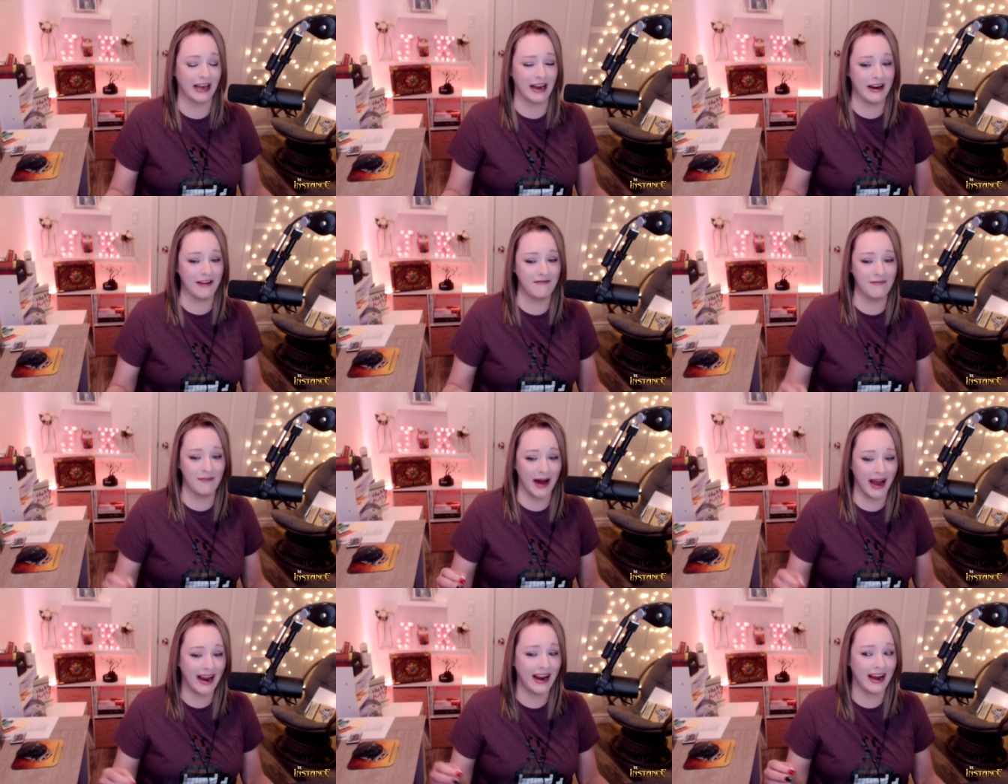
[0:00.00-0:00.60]
And
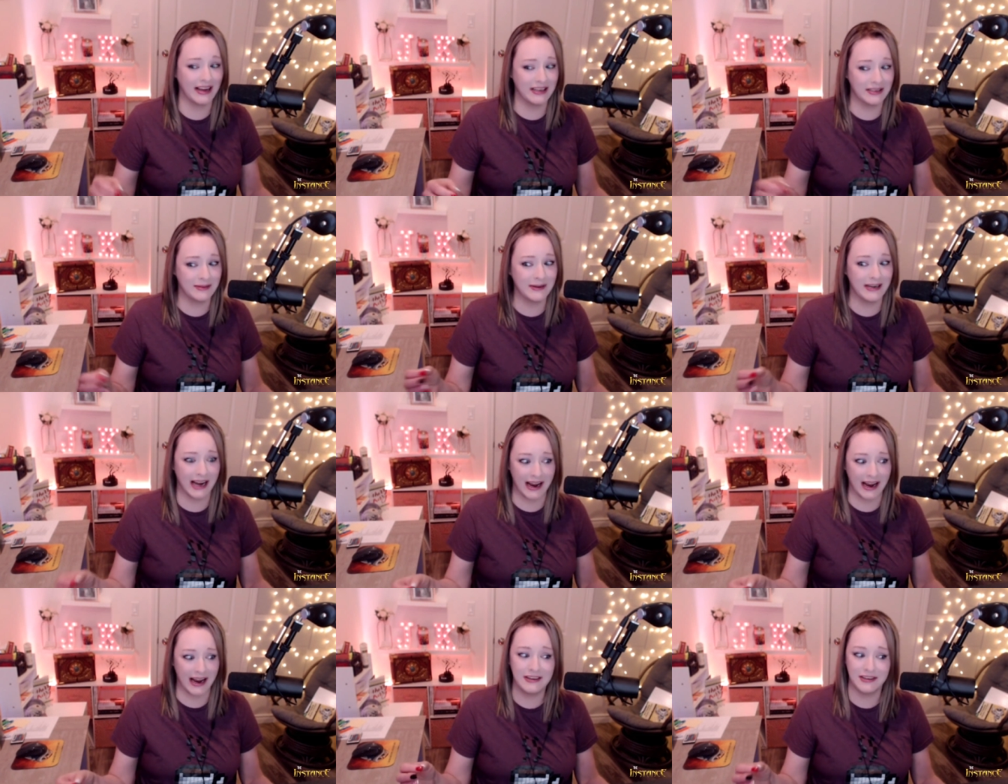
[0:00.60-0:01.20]
if my
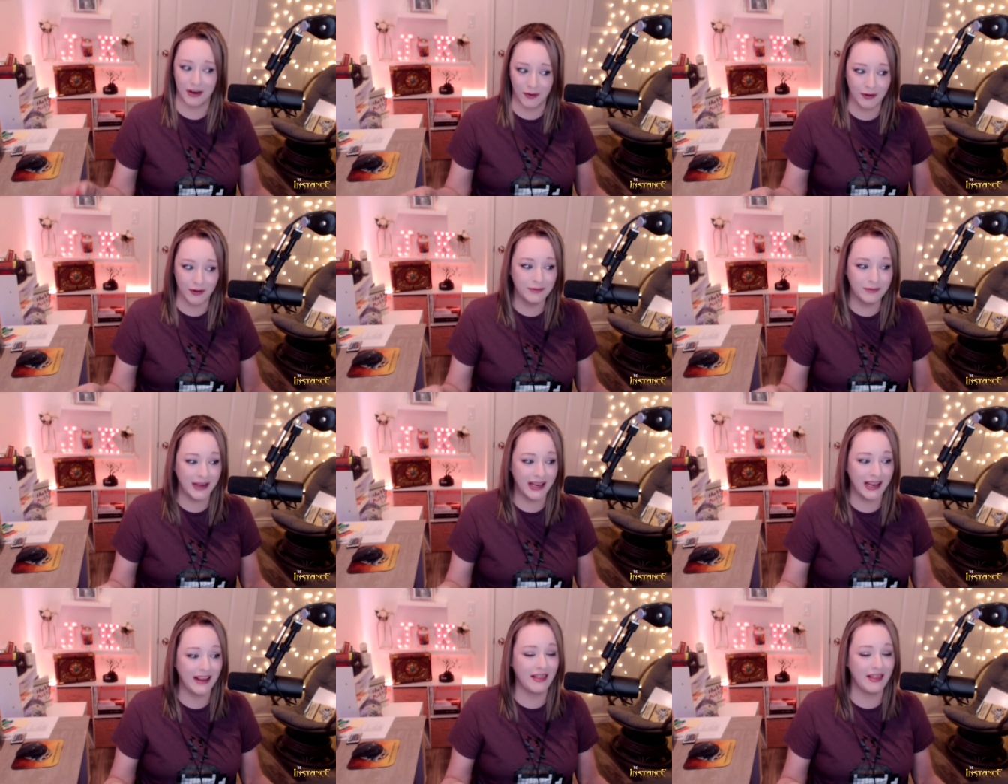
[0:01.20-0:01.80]
husband hadn't
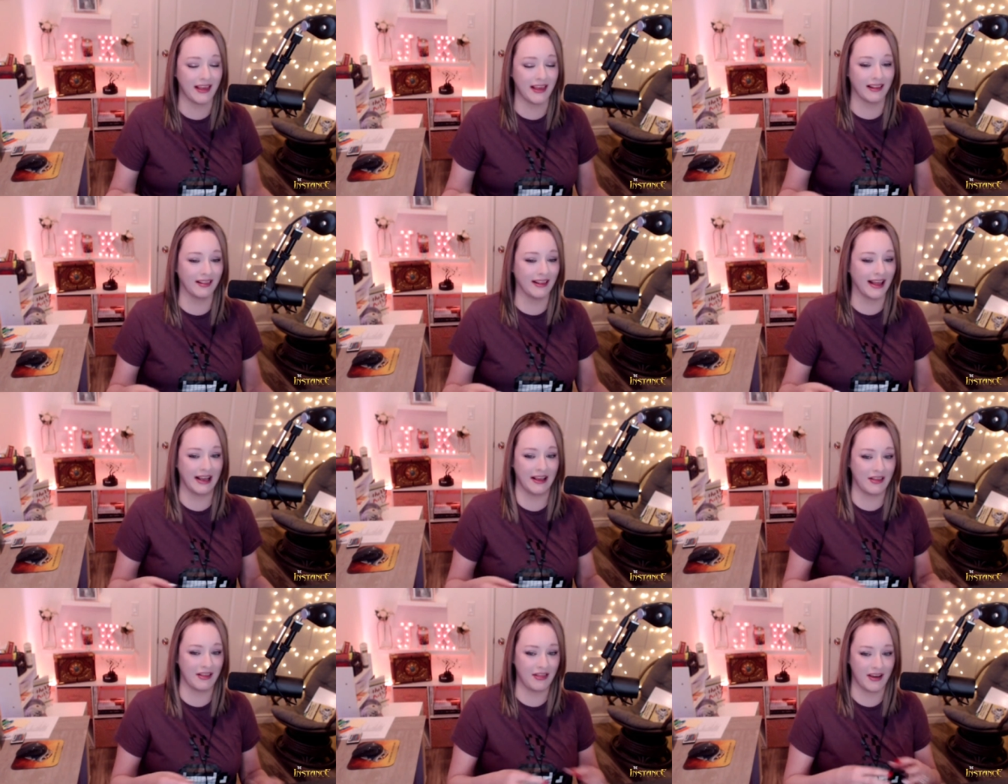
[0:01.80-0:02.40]
told me that
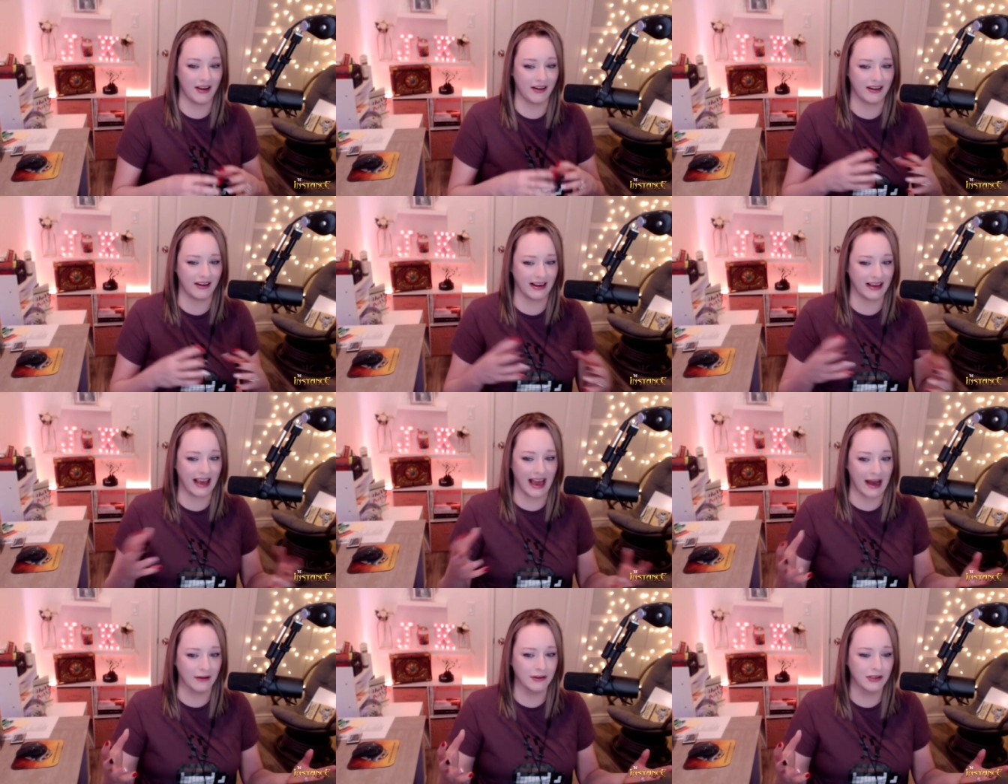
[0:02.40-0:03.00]
like their
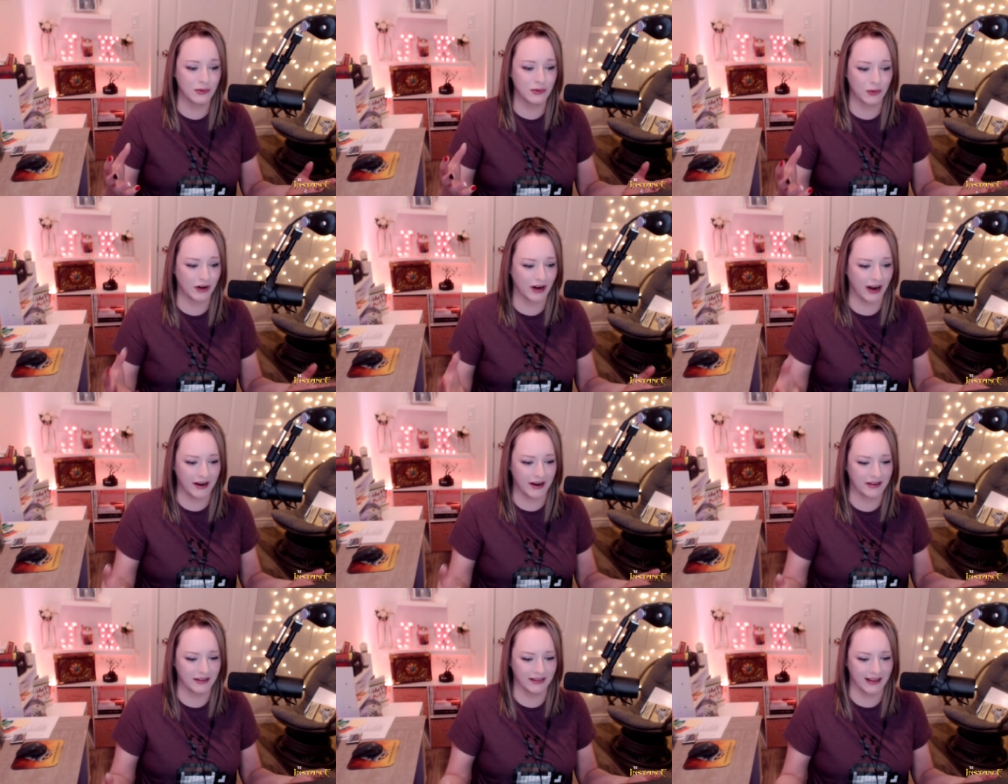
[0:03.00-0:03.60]
accounts were
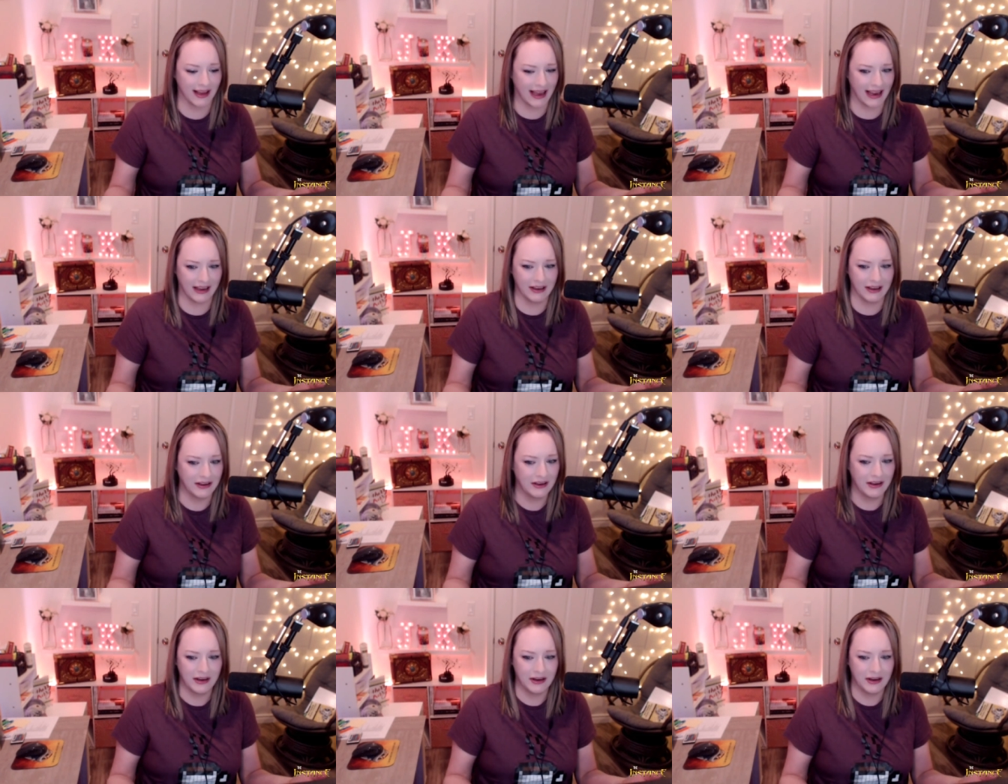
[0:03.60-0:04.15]
under like